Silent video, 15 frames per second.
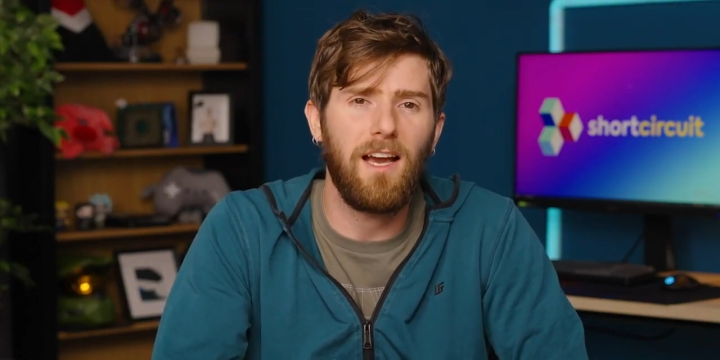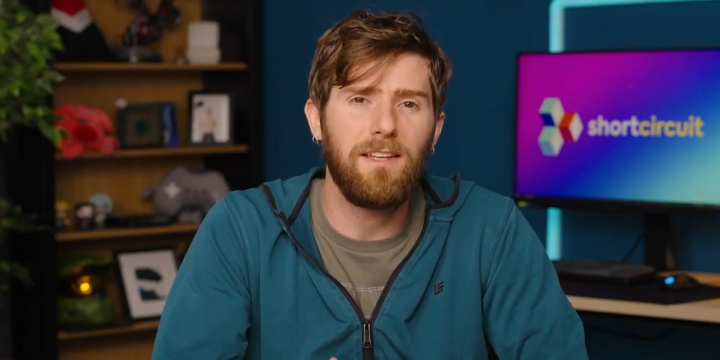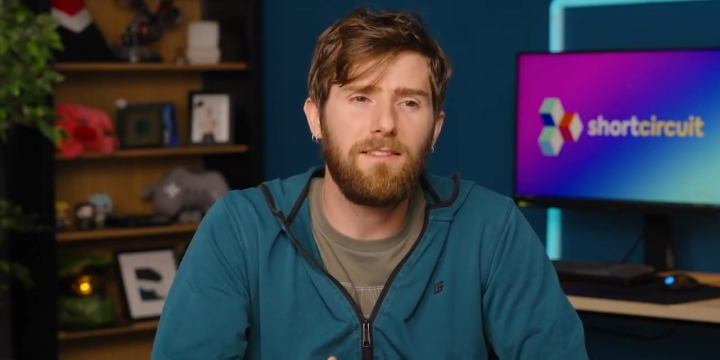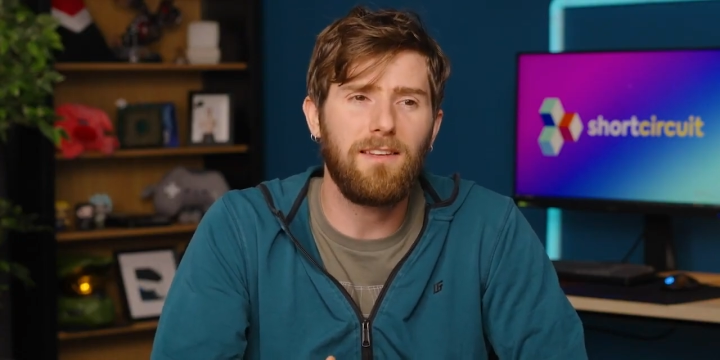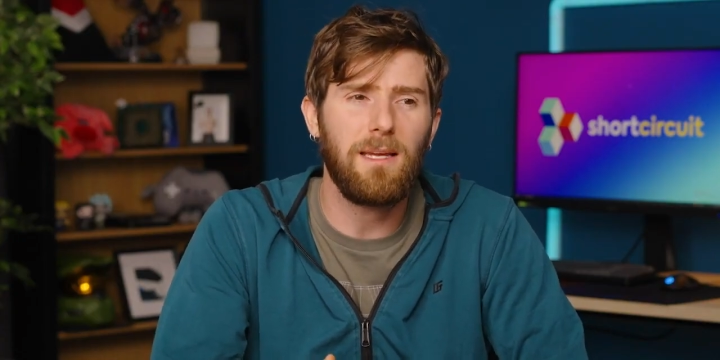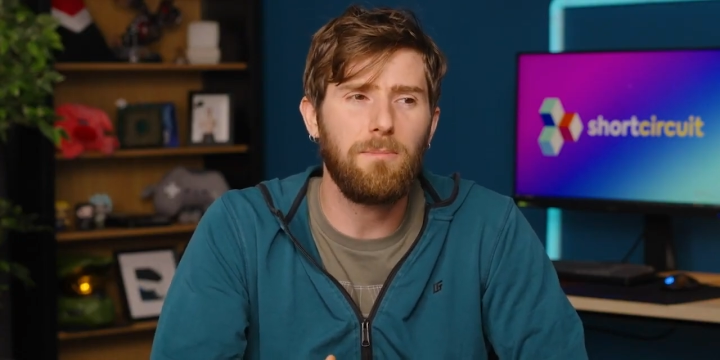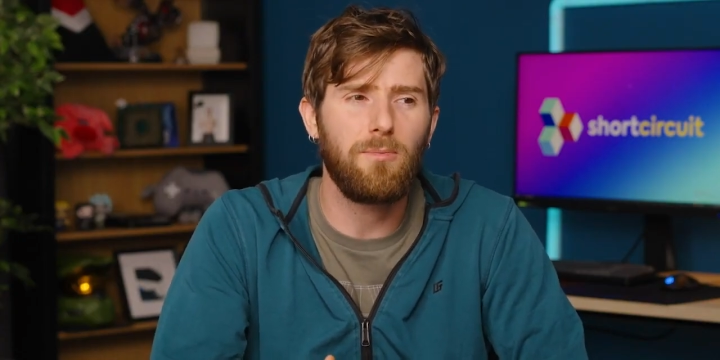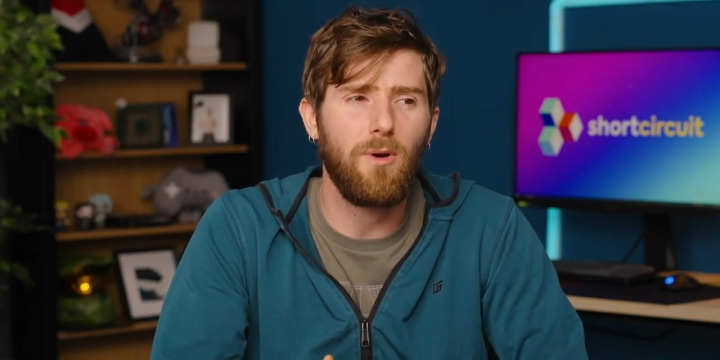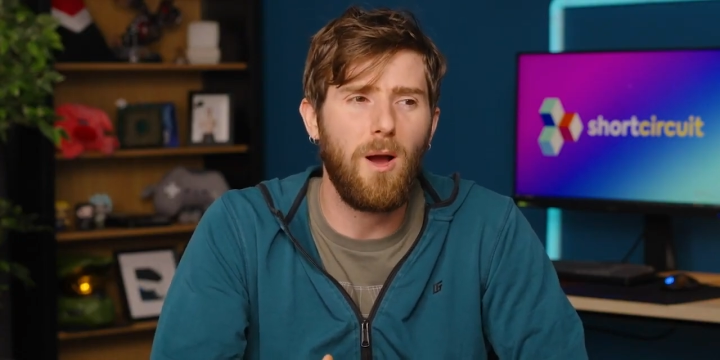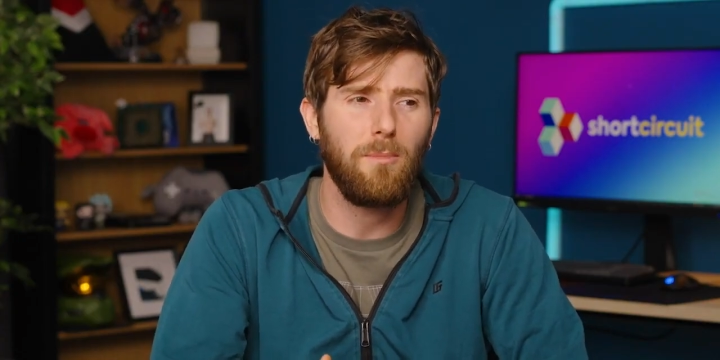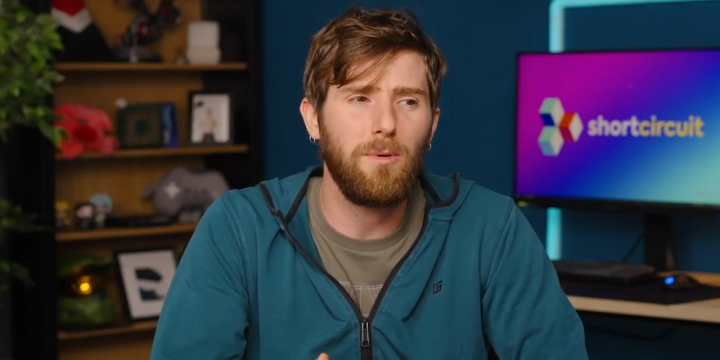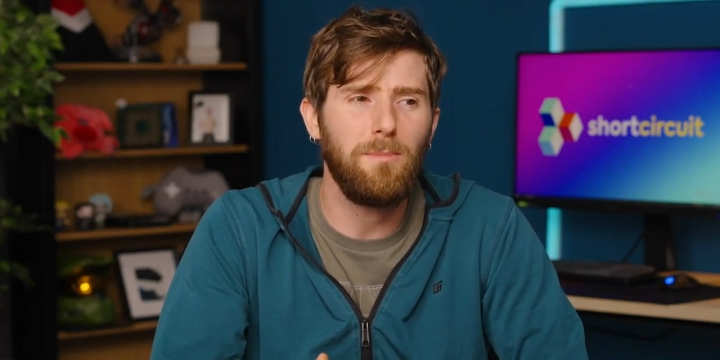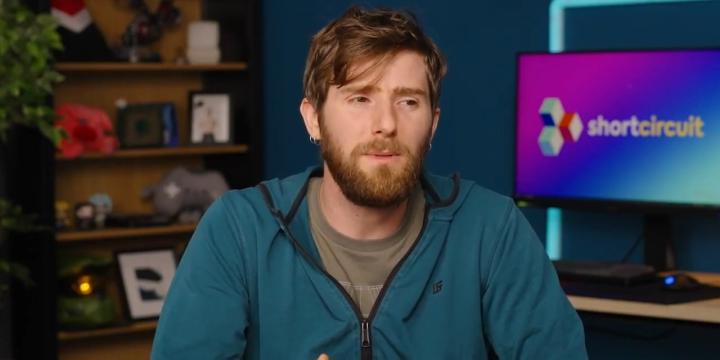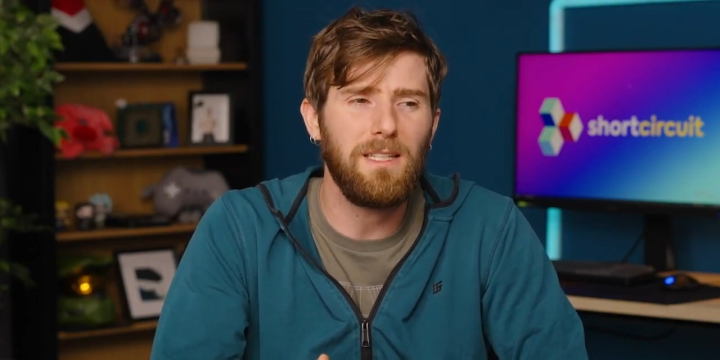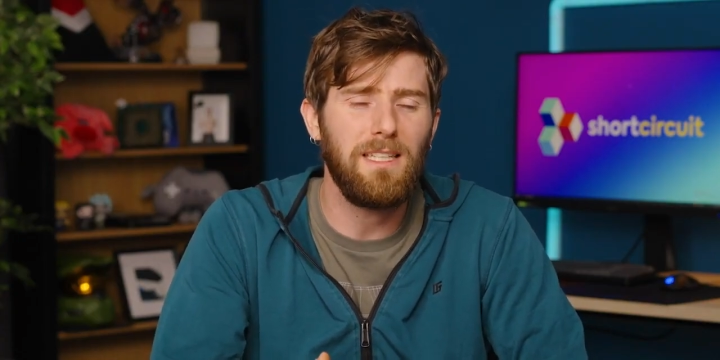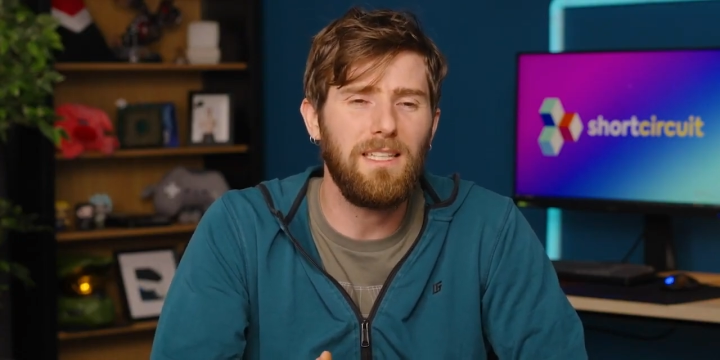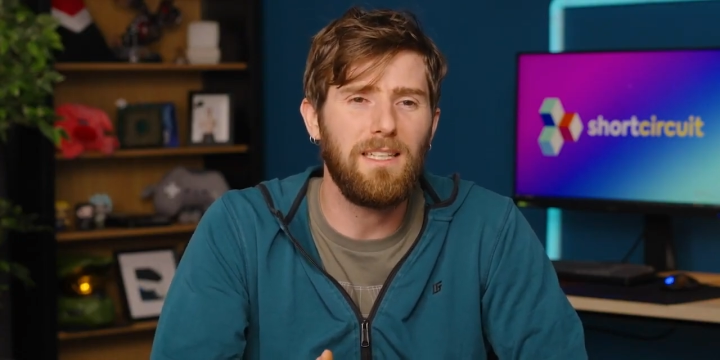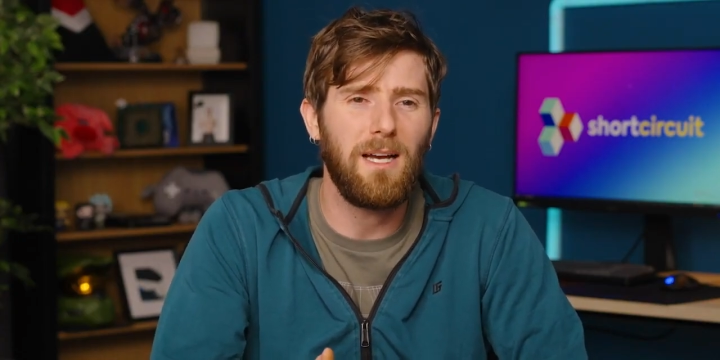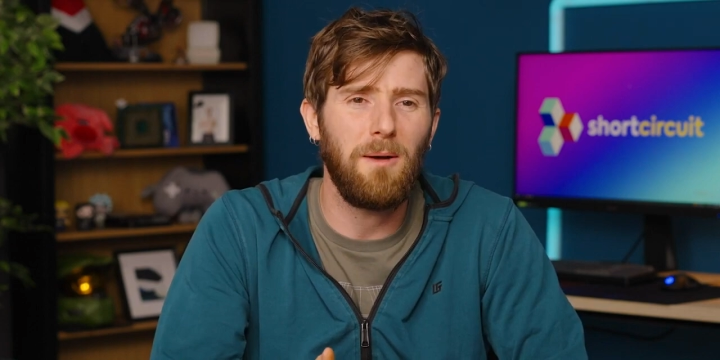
I'd say probably